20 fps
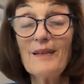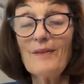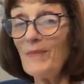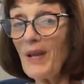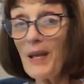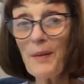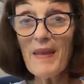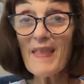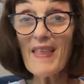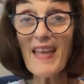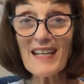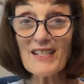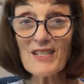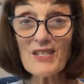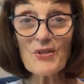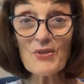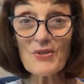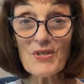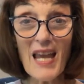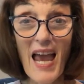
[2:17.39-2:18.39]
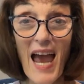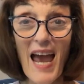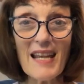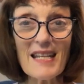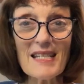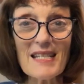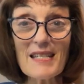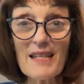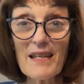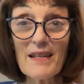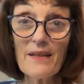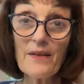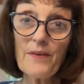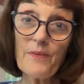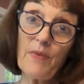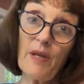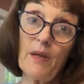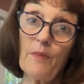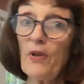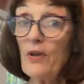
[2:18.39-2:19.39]
Maybe the answer is yes.
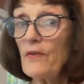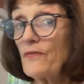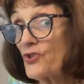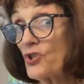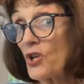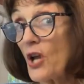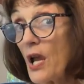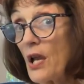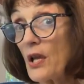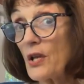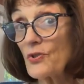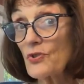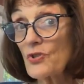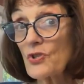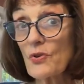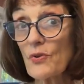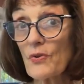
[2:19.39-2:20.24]
Maybe you've changed,